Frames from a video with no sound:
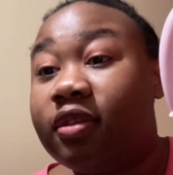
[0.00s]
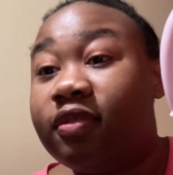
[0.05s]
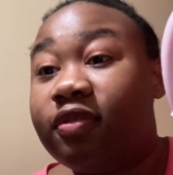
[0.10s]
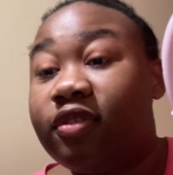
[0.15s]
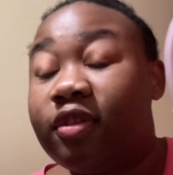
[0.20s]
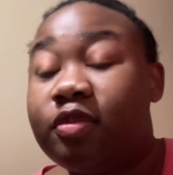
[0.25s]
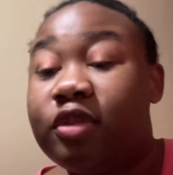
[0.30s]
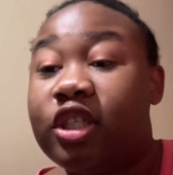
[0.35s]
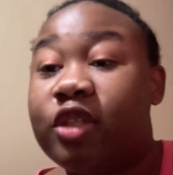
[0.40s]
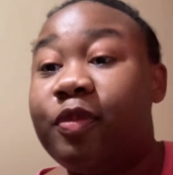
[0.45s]

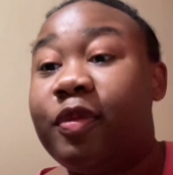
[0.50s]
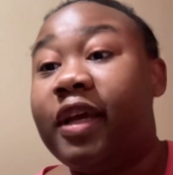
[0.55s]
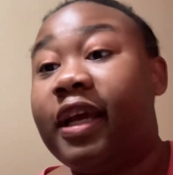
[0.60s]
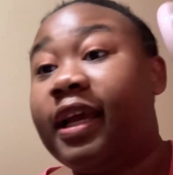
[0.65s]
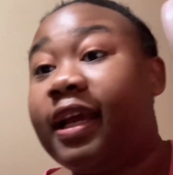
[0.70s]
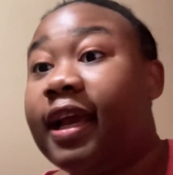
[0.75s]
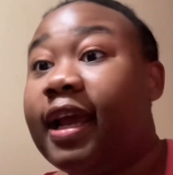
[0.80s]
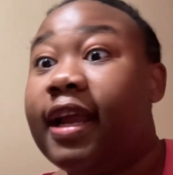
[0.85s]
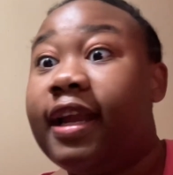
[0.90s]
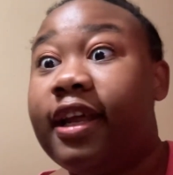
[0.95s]
from just
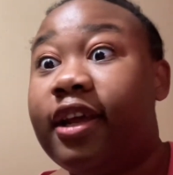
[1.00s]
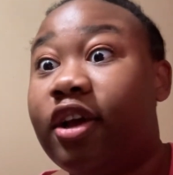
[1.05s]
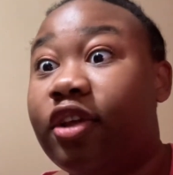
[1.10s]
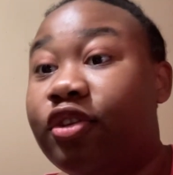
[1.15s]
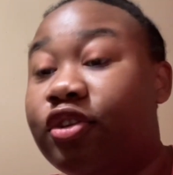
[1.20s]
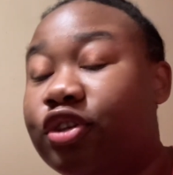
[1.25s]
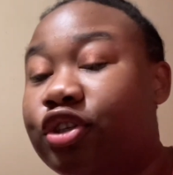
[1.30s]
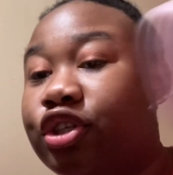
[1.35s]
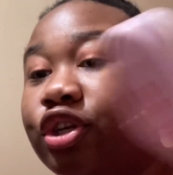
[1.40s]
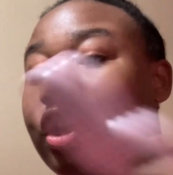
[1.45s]
being any
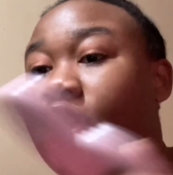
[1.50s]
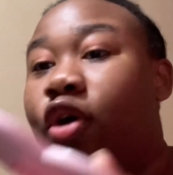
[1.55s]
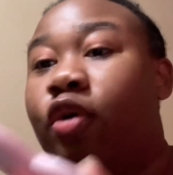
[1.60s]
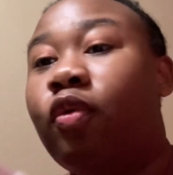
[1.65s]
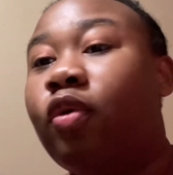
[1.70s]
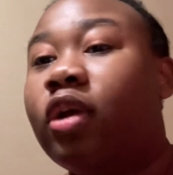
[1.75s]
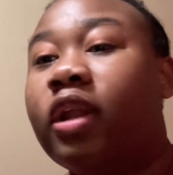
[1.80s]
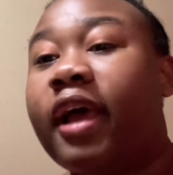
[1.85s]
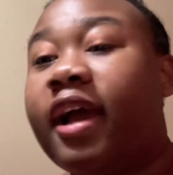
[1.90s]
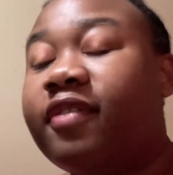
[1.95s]
other show
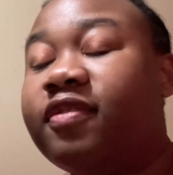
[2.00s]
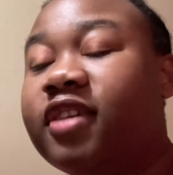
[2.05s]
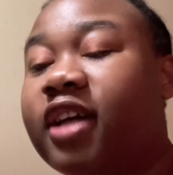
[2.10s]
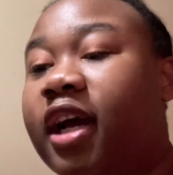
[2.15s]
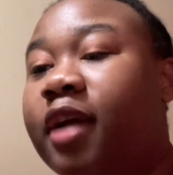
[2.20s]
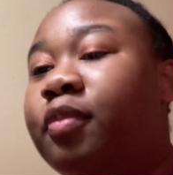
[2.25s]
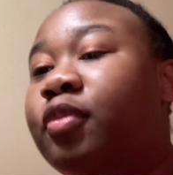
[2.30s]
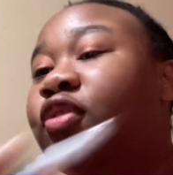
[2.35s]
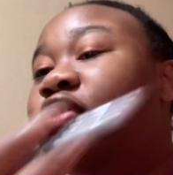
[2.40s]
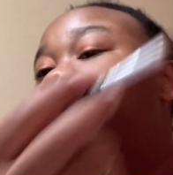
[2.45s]
or
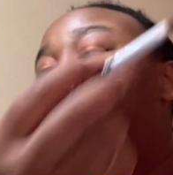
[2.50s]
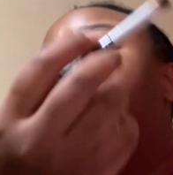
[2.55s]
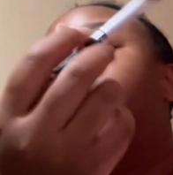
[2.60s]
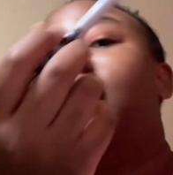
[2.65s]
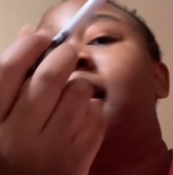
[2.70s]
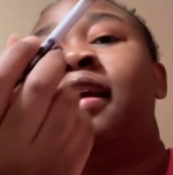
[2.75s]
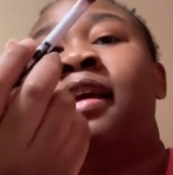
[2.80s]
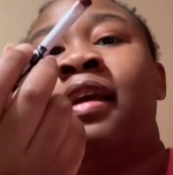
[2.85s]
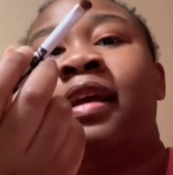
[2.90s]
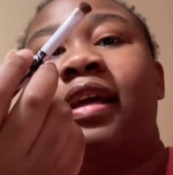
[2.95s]
Lifetime movie
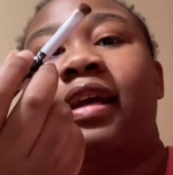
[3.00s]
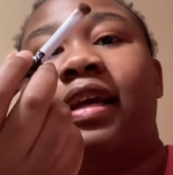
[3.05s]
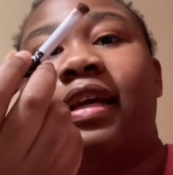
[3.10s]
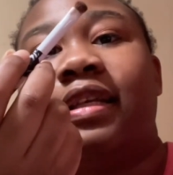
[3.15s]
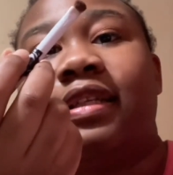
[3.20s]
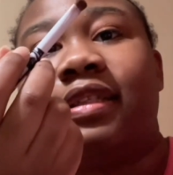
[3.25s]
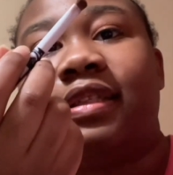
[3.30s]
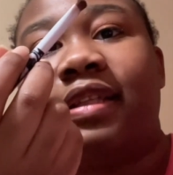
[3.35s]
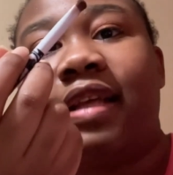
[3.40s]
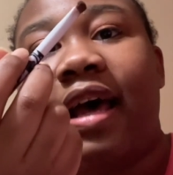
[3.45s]

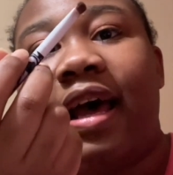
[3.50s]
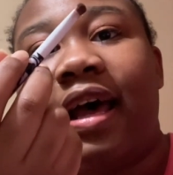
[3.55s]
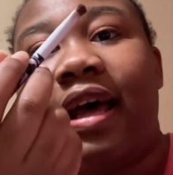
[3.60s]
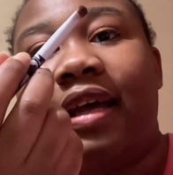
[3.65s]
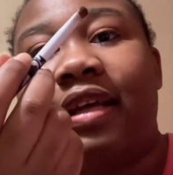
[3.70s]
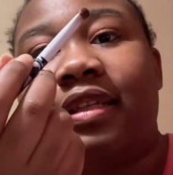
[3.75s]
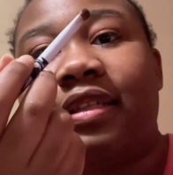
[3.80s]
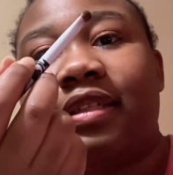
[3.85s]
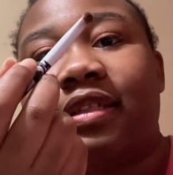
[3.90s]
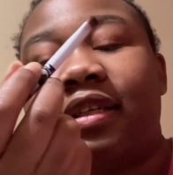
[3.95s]
is
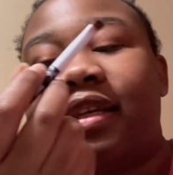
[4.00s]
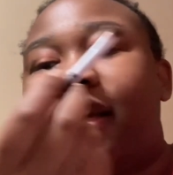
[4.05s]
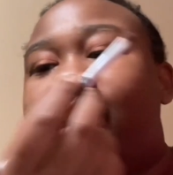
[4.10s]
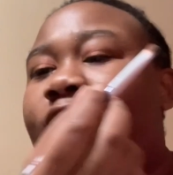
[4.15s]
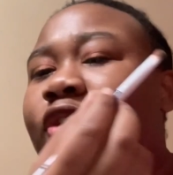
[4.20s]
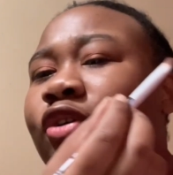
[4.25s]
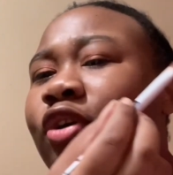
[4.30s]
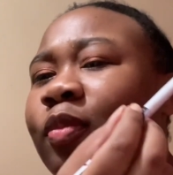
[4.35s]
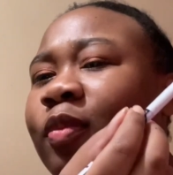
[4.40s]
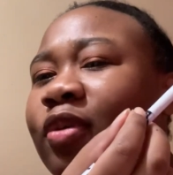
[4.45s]
that it
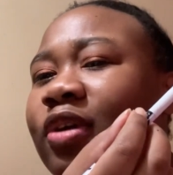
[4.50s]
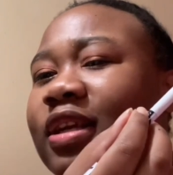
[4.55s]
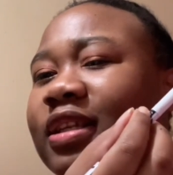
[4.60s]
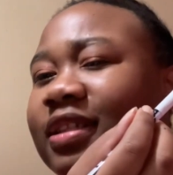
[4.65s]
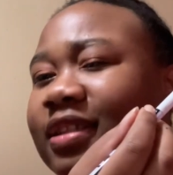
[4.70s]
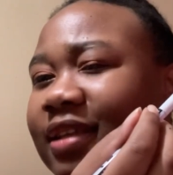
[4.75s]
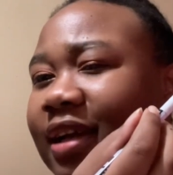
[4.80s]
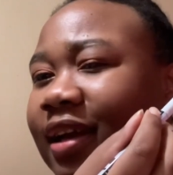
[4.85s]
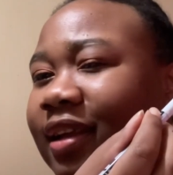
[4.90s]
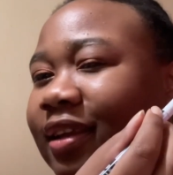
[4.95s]
incorporates
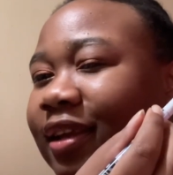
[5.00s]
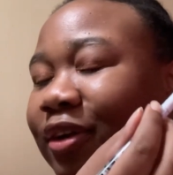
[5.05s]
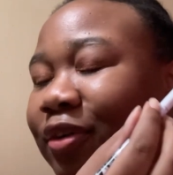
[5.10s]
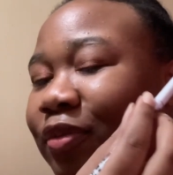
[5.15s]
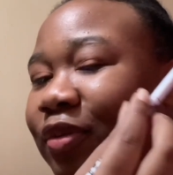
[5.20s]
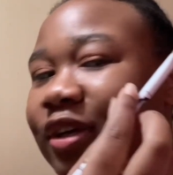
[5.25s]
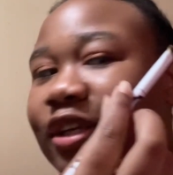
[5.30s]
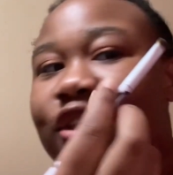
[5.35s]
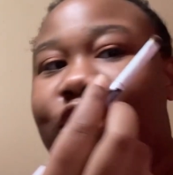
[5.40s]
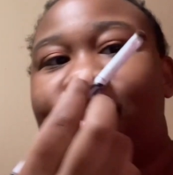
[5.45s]
sign
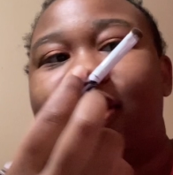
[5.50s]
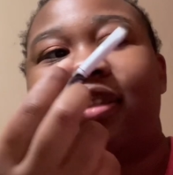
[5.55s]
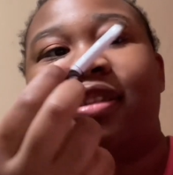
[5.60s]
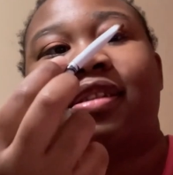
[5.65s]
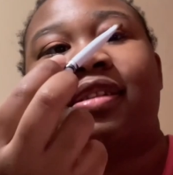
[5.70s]
language